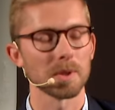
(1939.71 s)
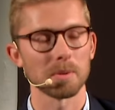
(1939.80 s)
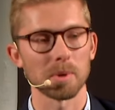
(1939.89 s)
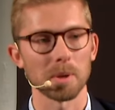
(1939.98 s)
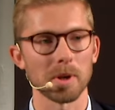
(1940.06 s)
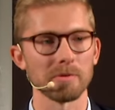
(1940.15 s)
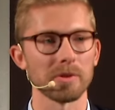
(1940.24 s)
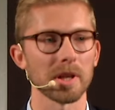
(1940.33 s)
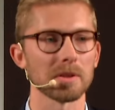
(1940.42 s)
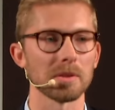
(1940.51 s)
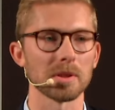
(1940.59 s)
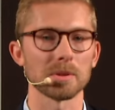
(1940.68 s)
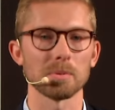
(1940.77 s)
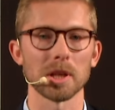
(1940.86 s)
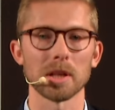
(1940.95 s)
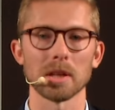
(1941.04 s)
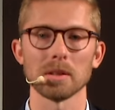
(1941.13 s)
We have 1 factory in
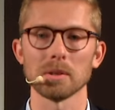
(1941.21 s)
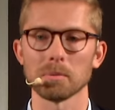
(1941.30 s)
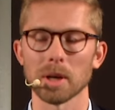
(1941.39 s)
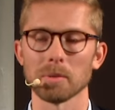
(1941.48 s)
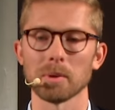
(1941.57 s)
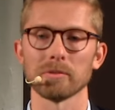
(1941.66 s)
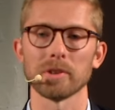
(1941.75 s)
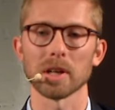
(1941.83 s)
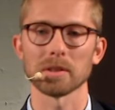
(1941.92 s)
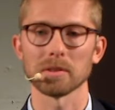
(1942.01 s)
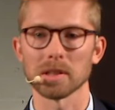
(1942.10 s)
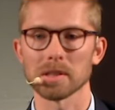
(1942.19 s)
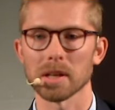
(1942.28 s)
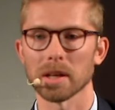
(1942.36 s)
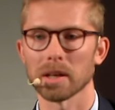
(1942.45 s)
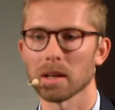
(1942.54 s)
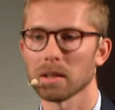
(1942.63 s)
Sweden, we have 1 factory in
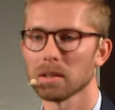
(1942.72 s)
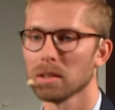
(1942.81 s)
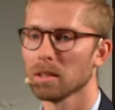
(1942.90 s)
China,